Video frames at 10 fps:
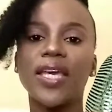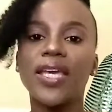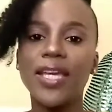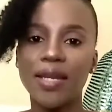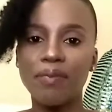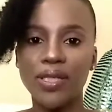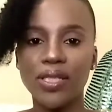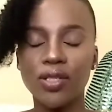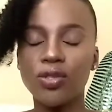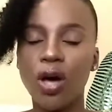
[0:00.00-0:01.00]
in a
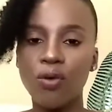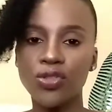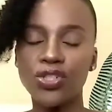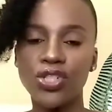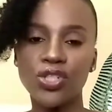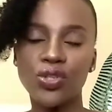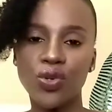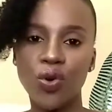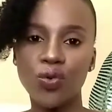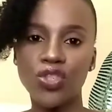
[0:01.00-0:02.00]
business, so I would suggest
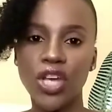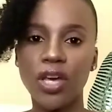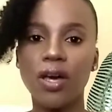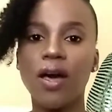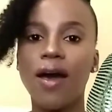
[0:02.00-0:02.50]
you go check